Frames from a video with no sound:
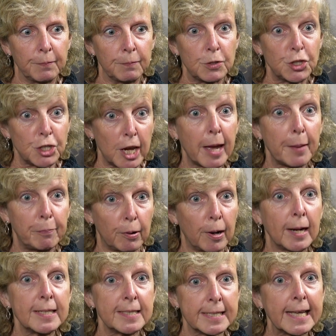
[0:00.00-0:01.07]
share
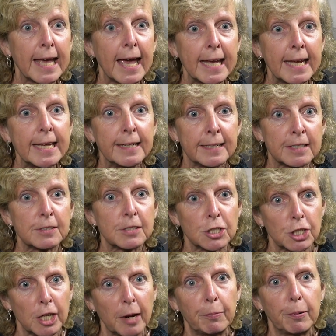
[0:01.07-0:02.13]
price gain as the
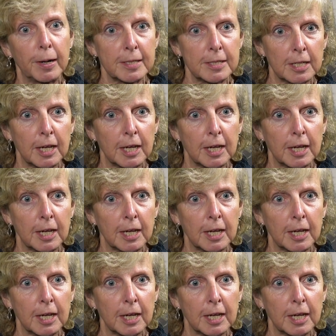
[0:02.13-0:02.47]
share price